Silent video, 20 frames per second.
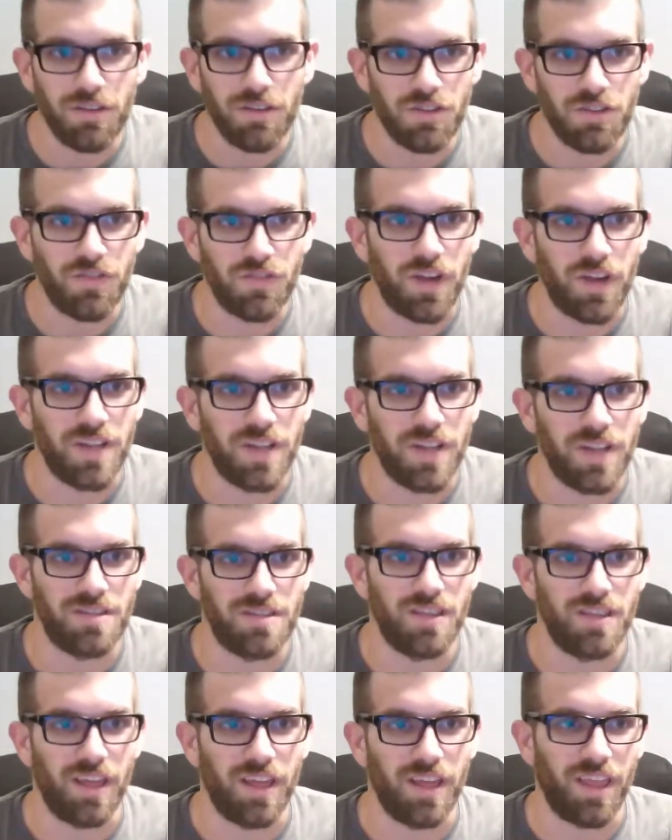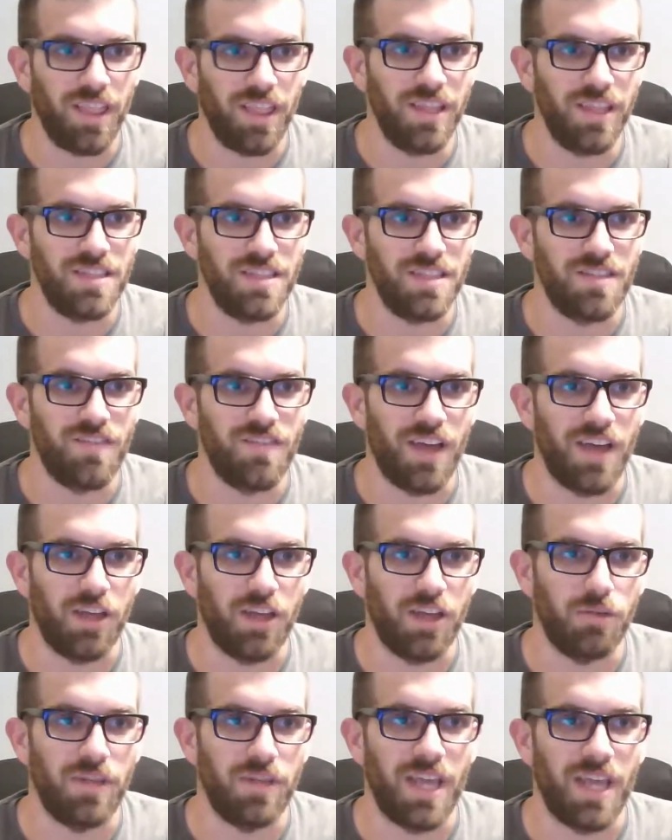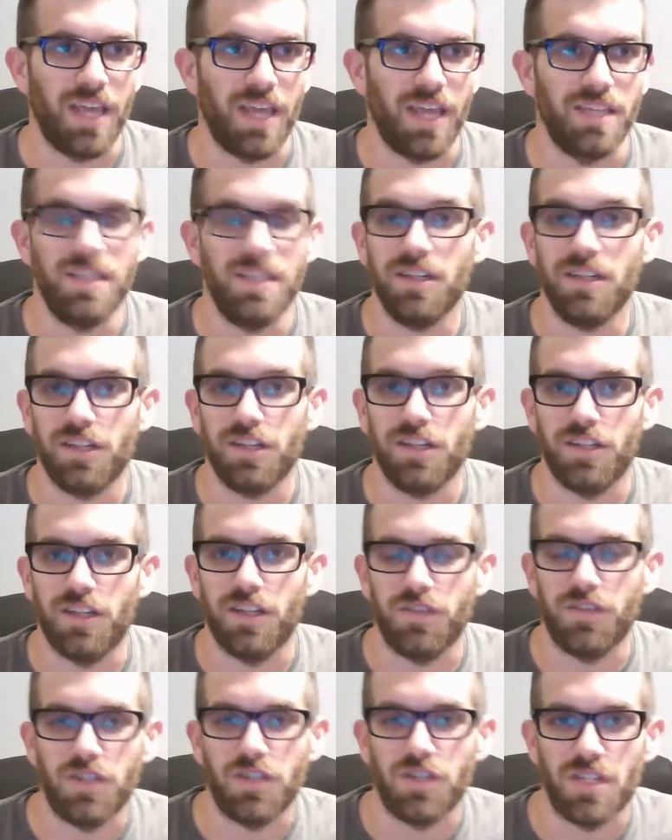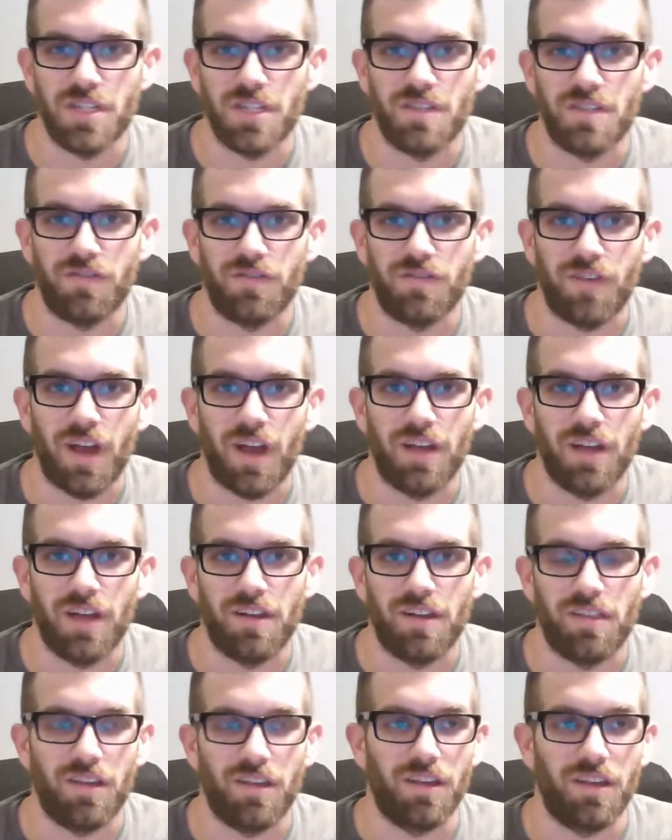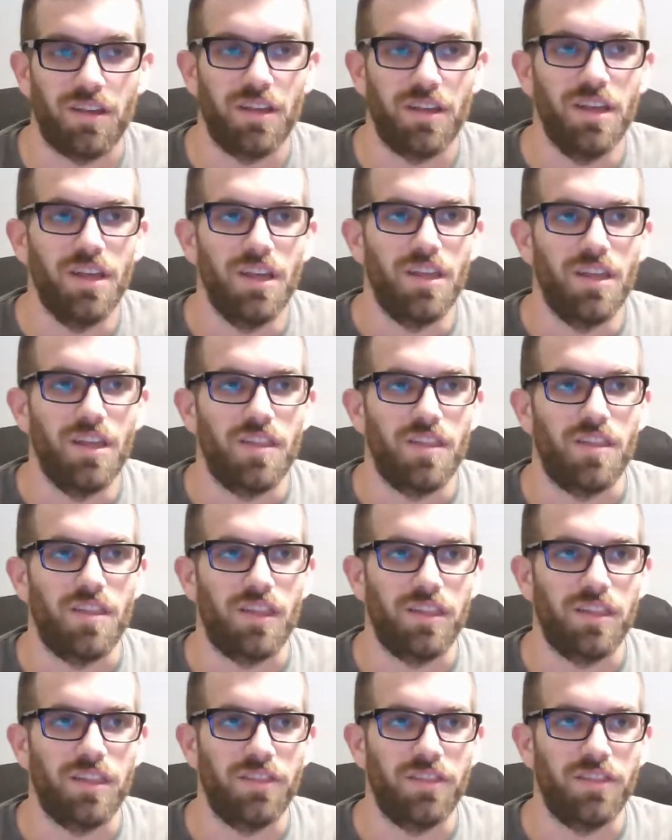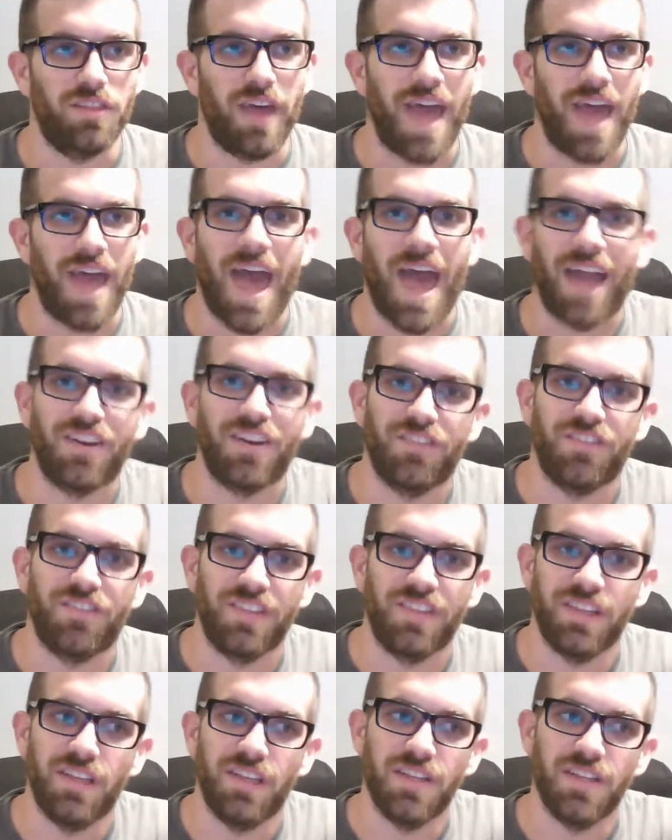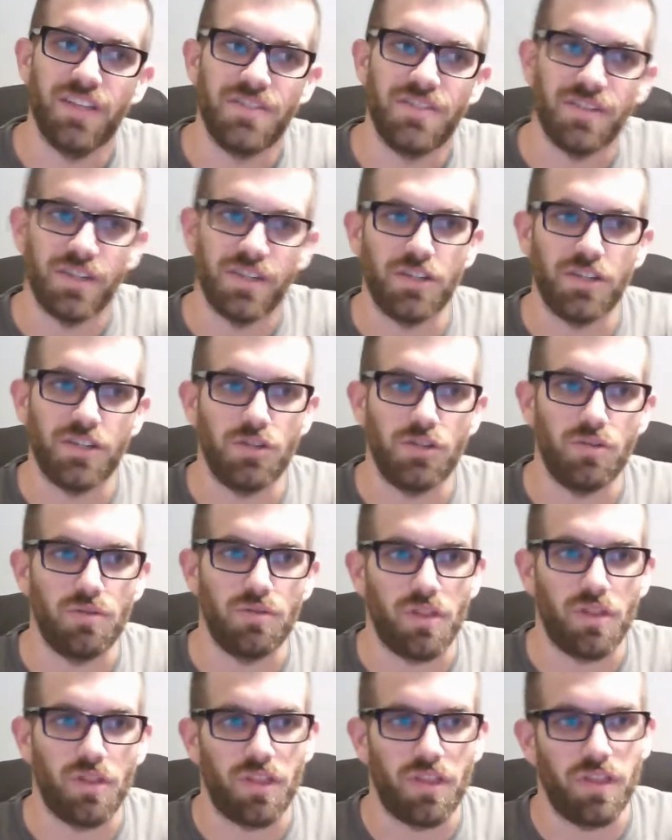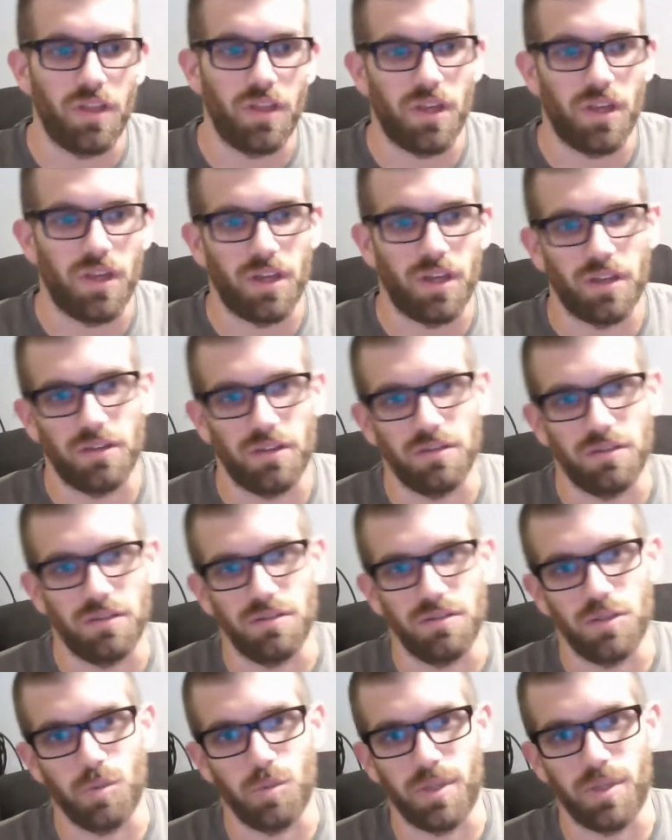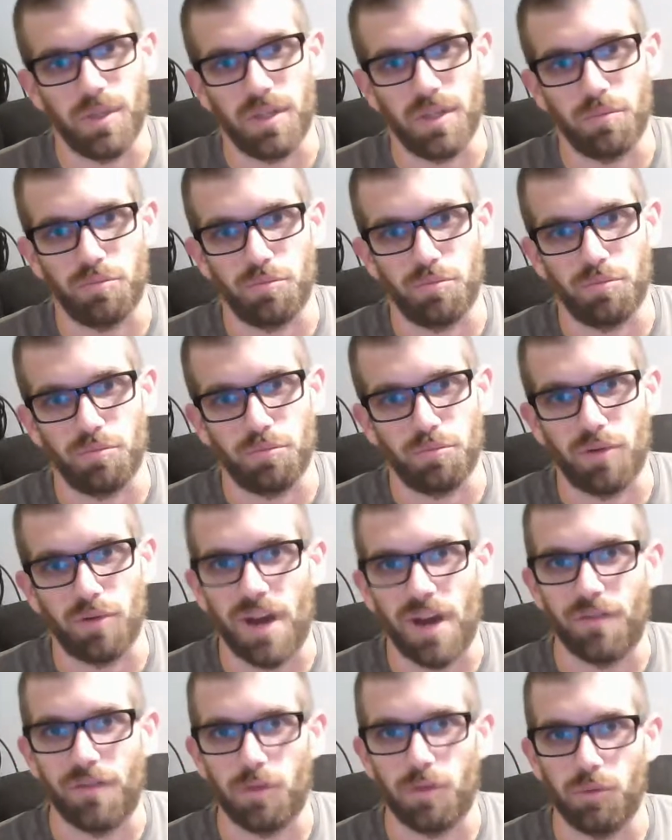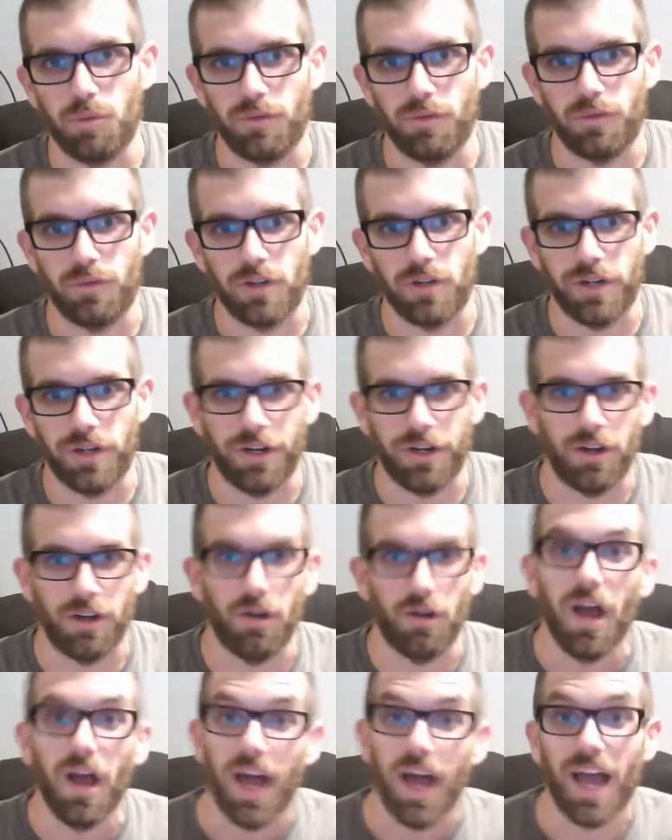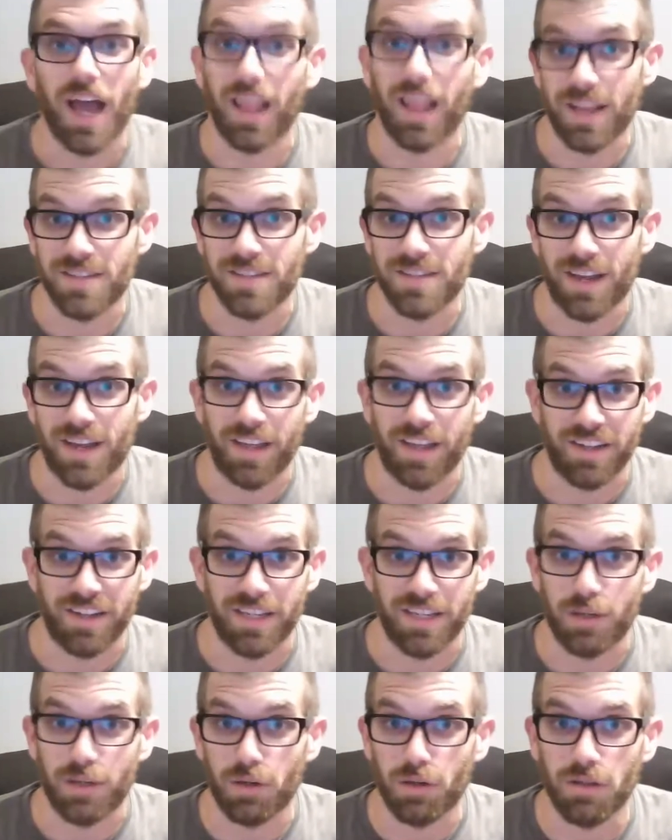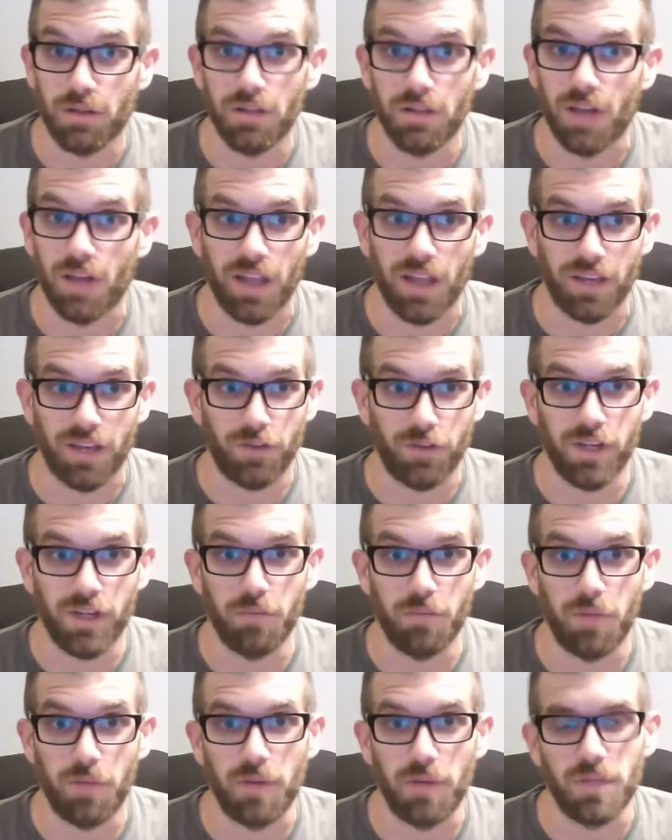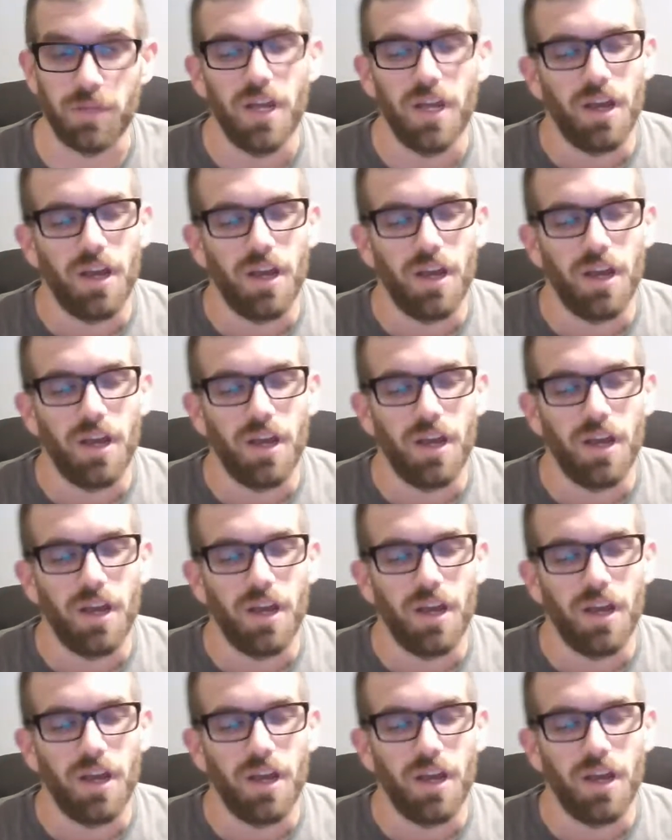She finds like at least the value in the idea good if she doesn't find the act of listening to the thing to be profitable for her. Like I said, I like it for get pumped.